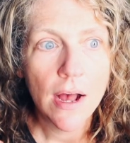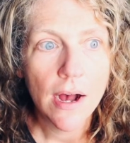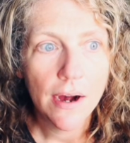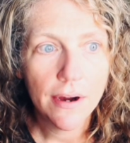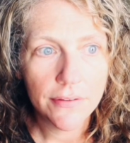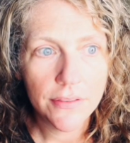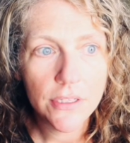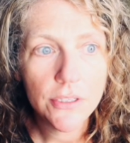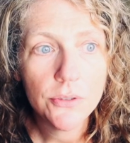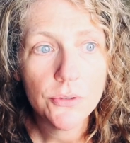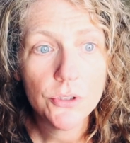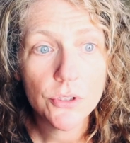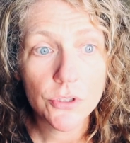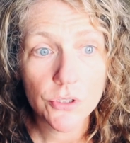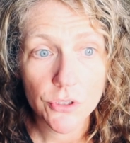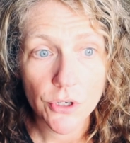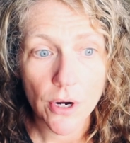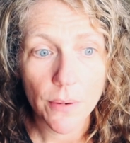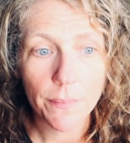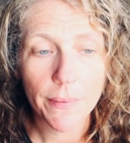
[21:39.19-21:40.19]
I think you should
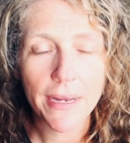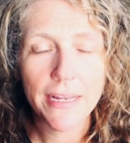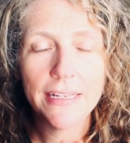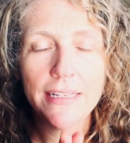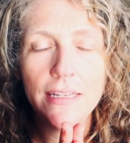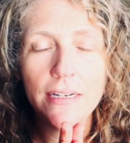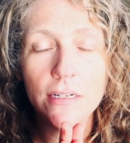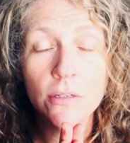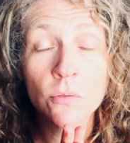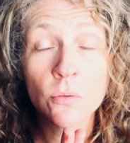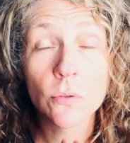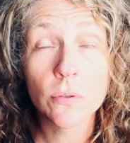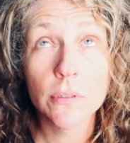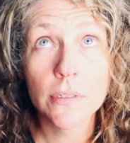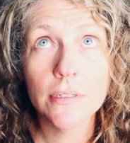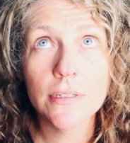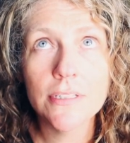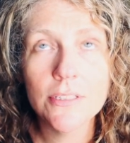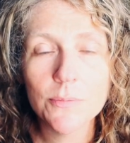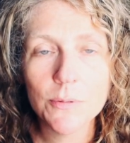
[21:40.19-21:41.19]
start by getting
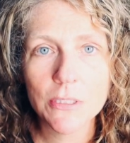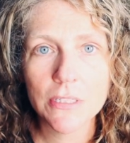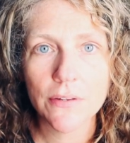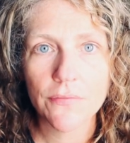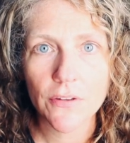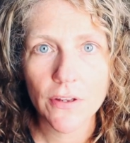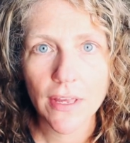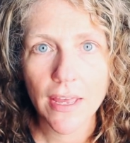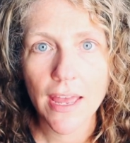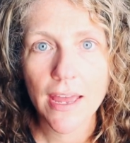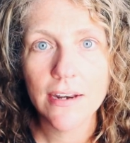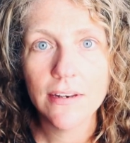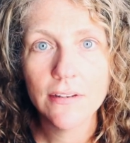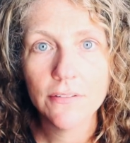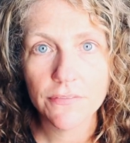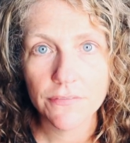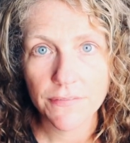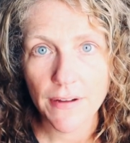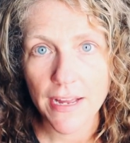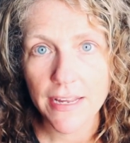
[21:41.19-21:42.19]
really specific and
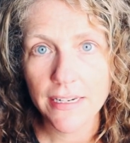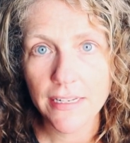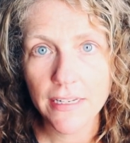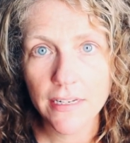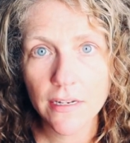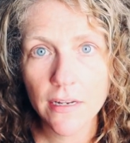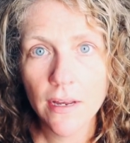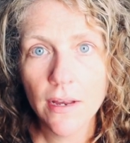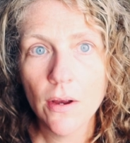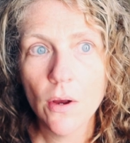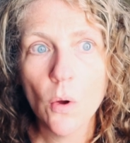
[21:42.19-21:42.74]
defining